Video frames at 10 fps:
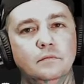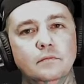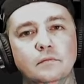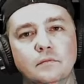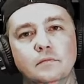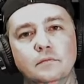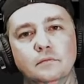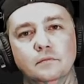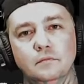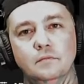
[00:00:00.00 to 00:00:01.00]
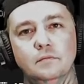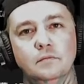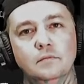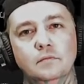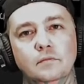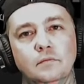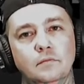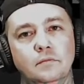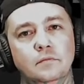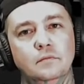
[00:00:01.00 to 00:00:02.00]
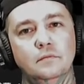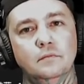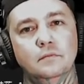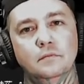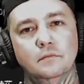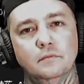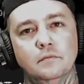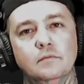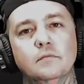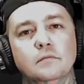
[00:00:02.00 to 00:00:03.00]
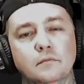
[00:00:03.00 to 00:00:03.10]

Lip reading: No words are spoken by the person on screen.